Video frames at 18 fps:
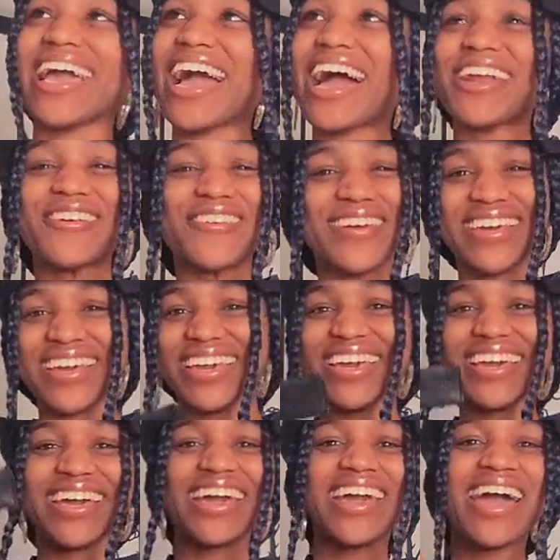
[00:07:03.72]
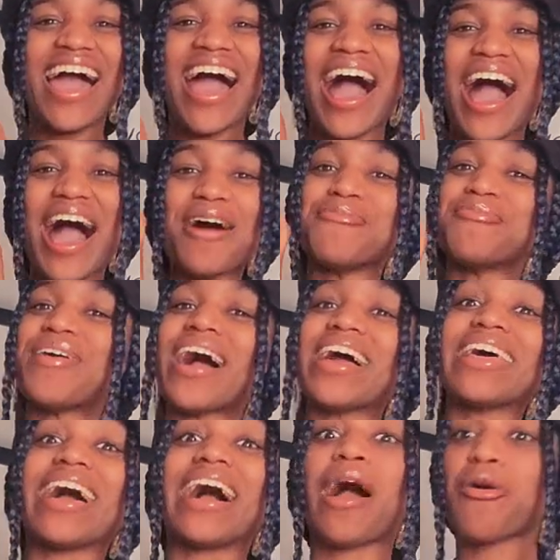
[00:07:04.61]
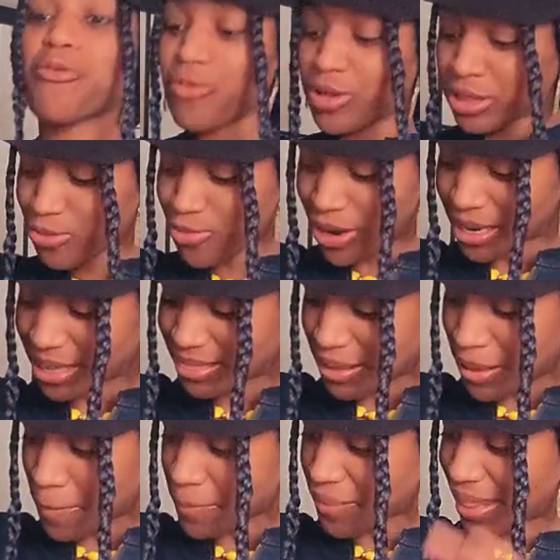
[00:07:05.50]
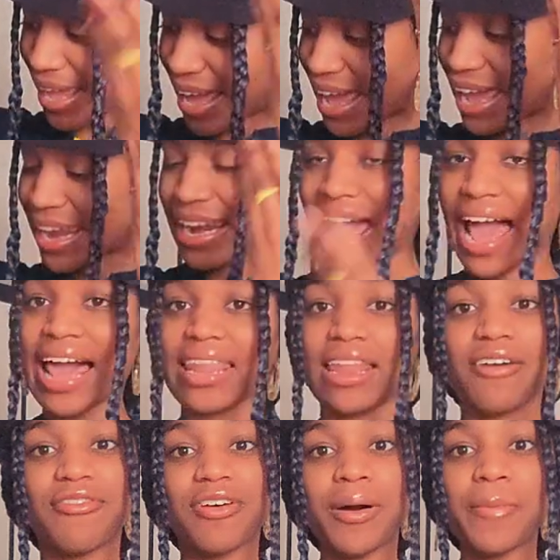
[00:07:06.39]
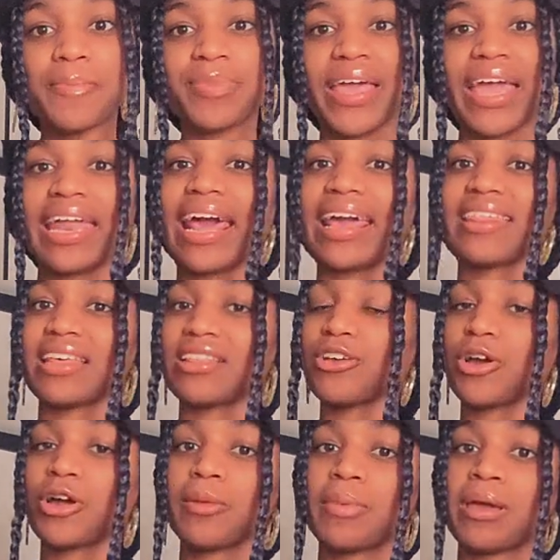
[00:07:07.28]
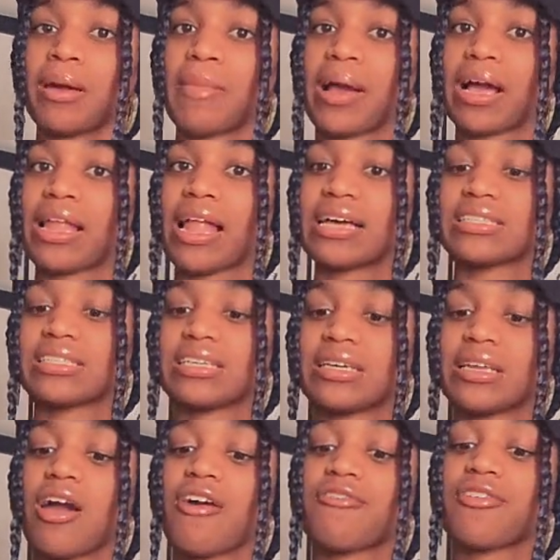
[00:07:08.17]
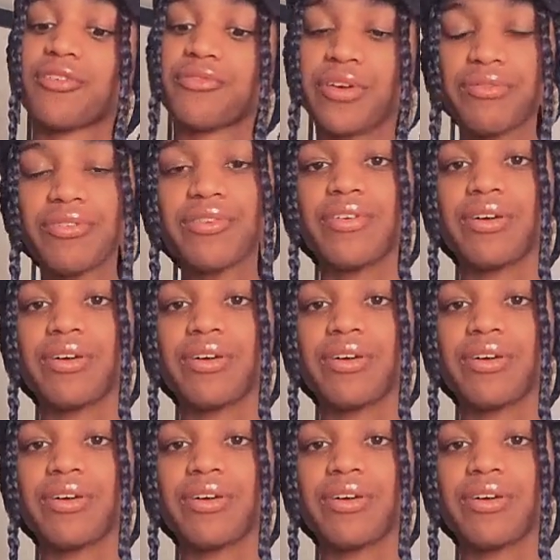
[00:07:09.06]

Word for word: like I don't care. Um, but I really wanted them and I love them and I think they're going to be in my closet for a very,